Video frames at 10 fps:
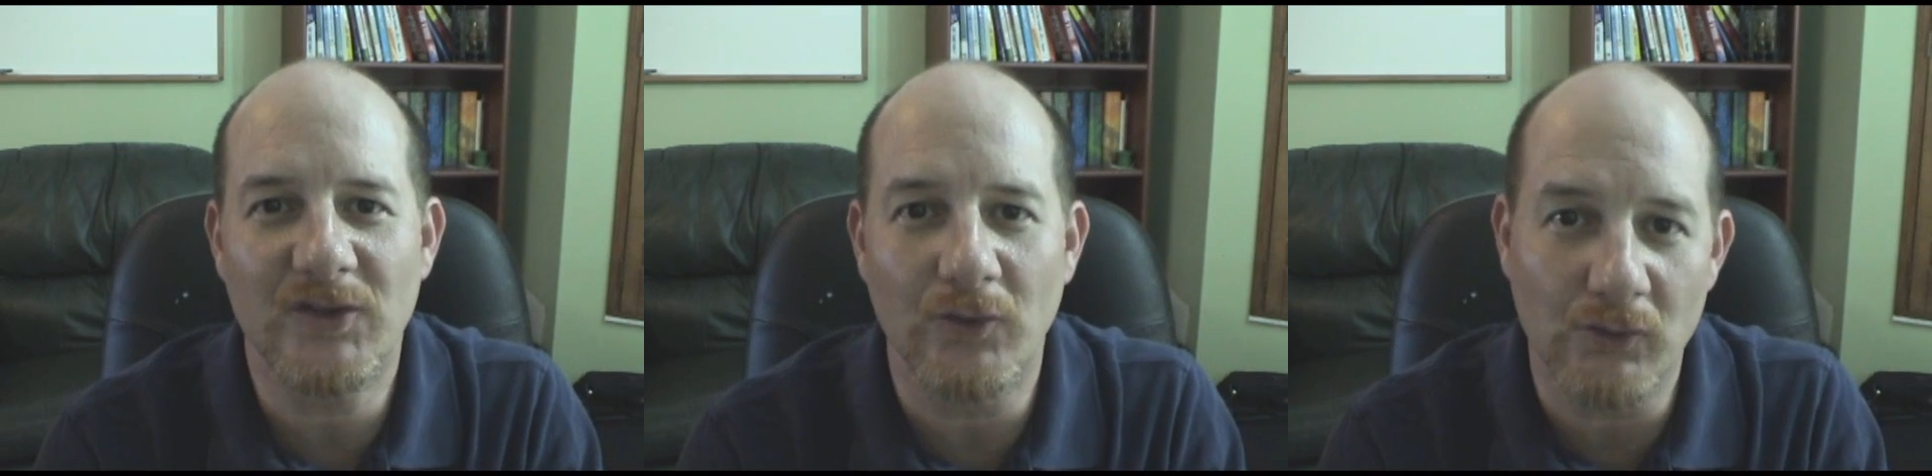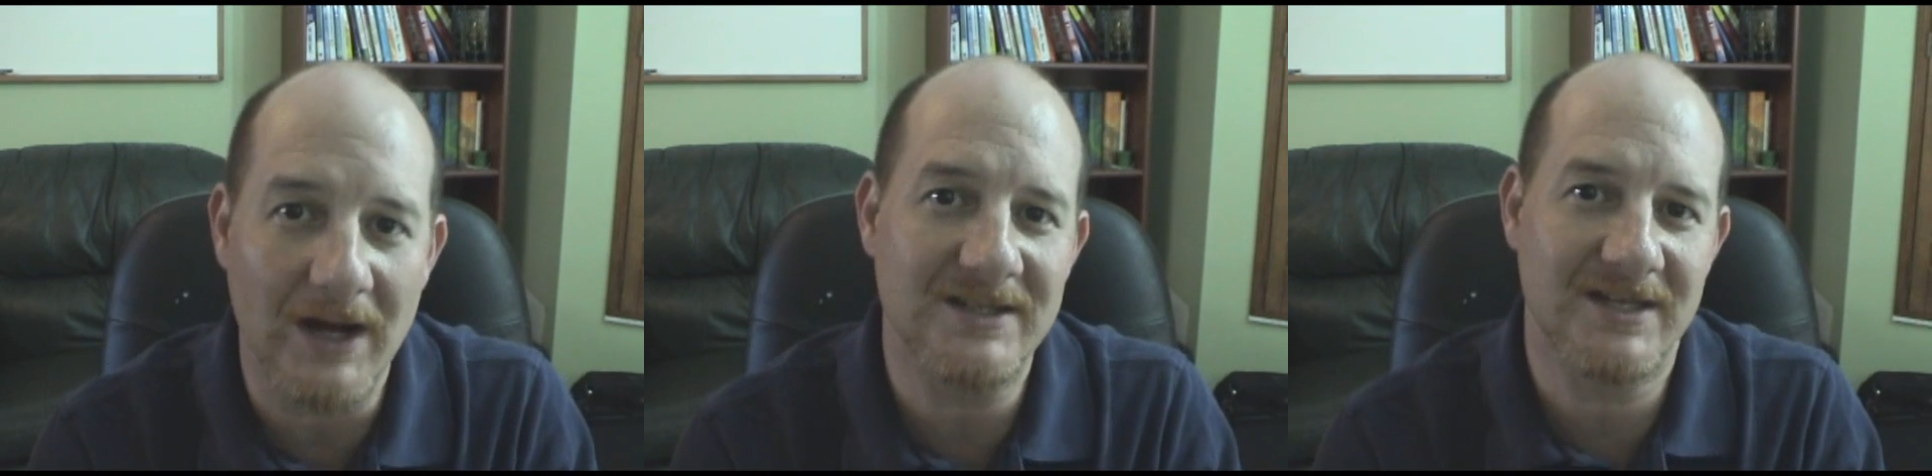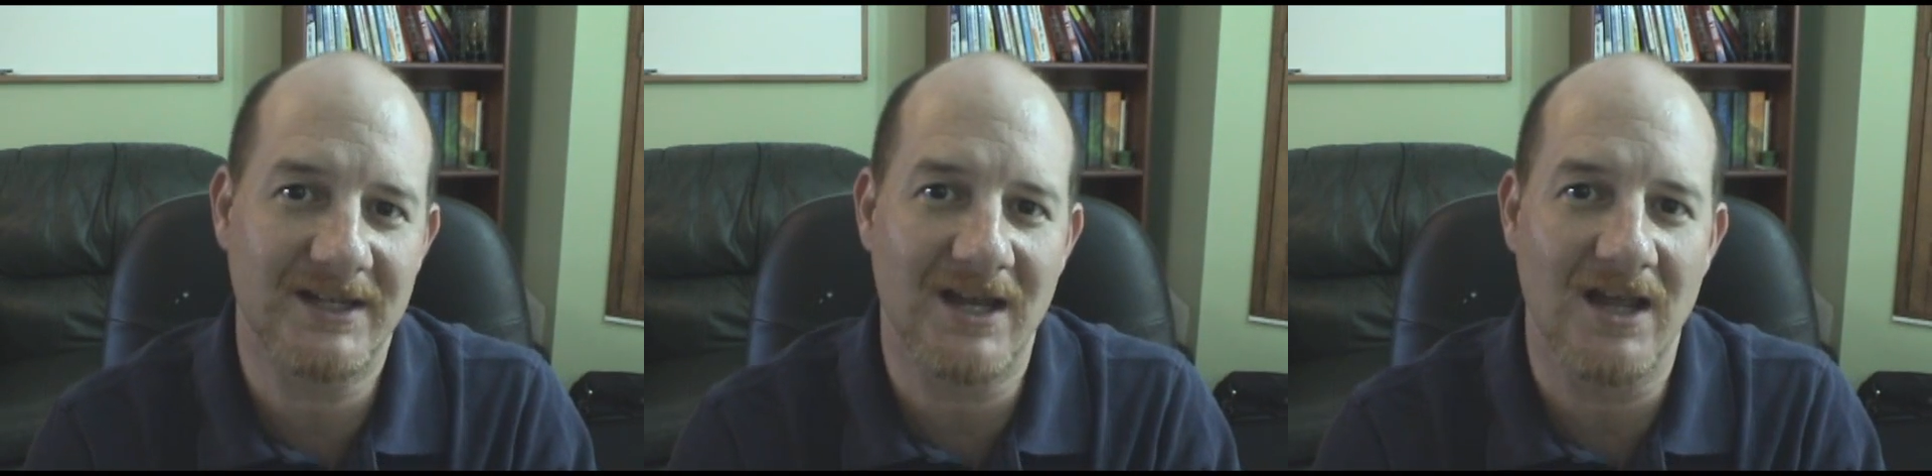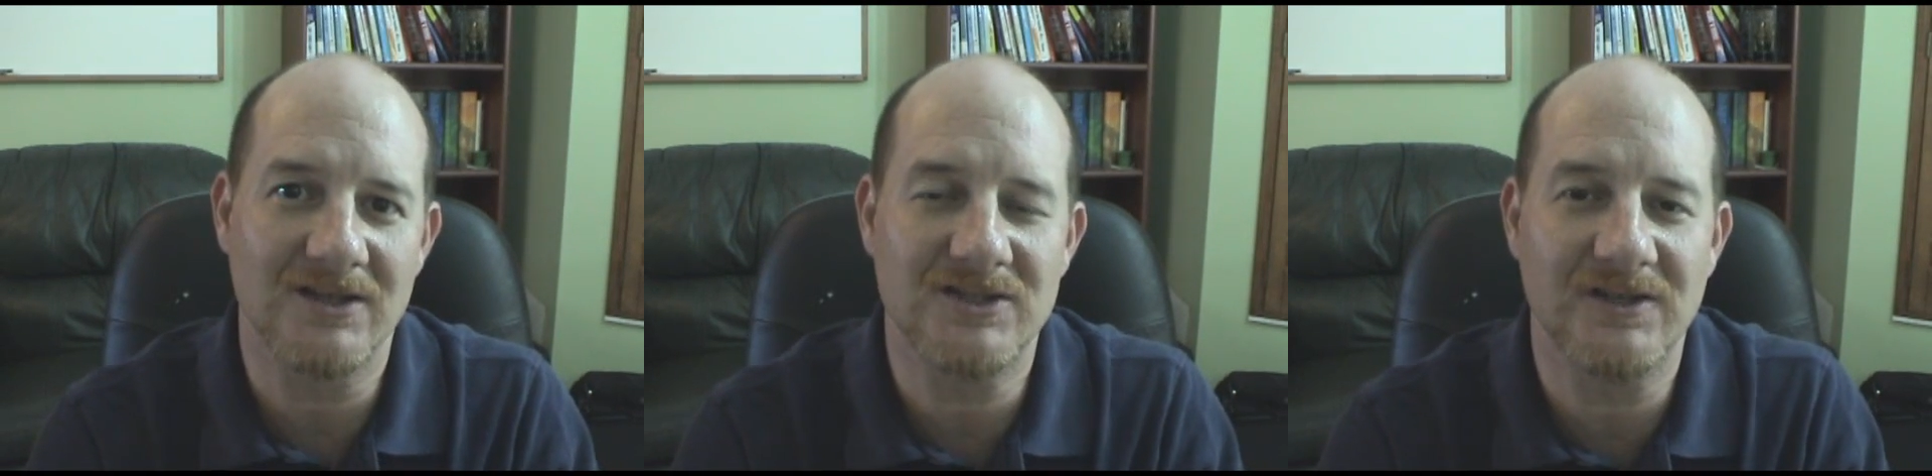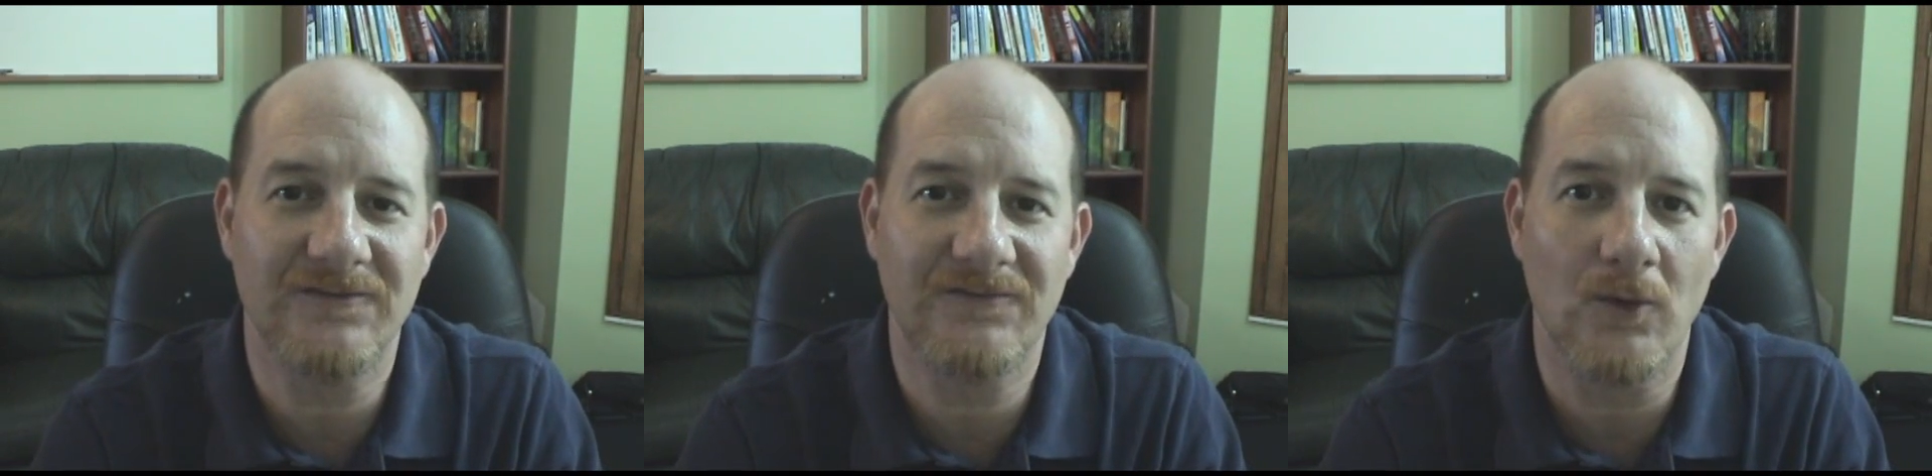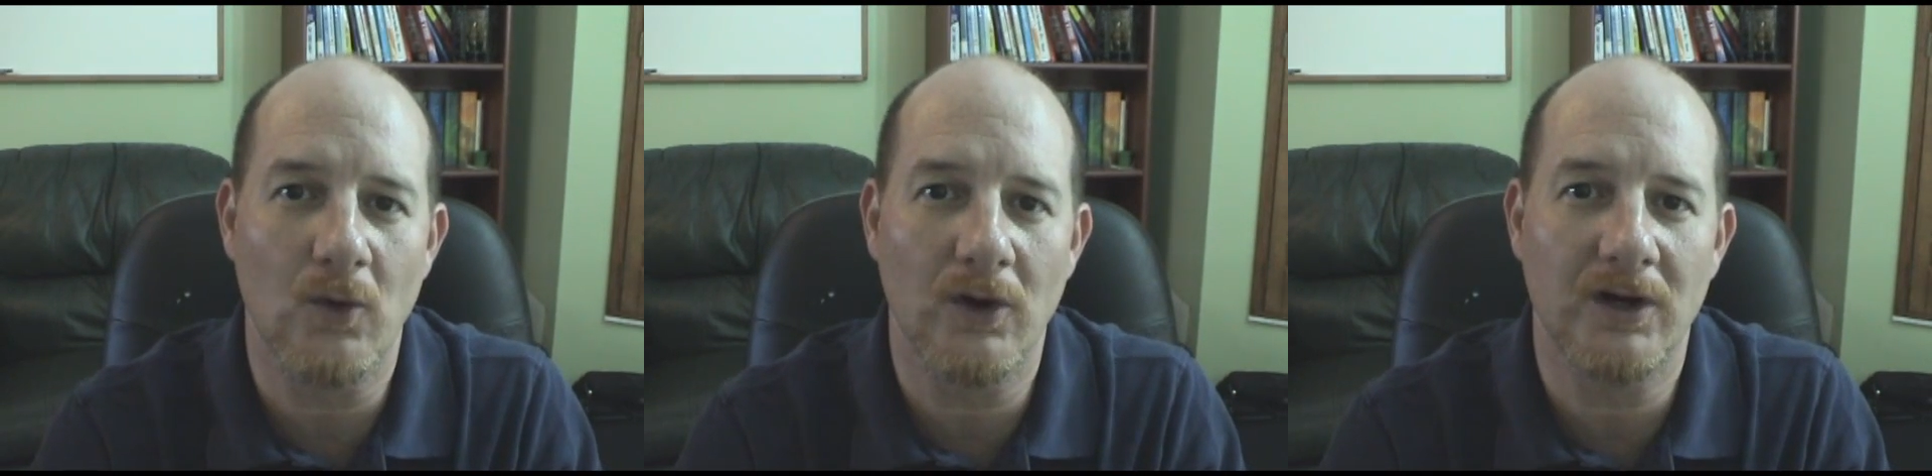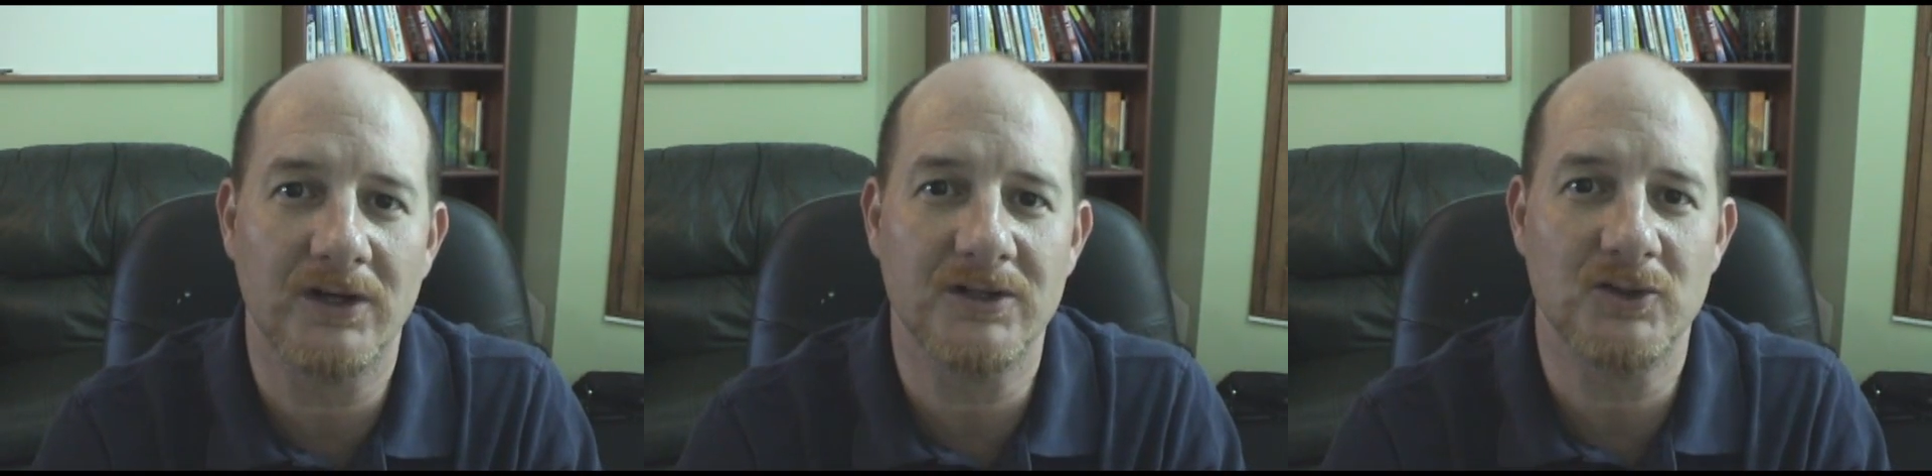the right technology for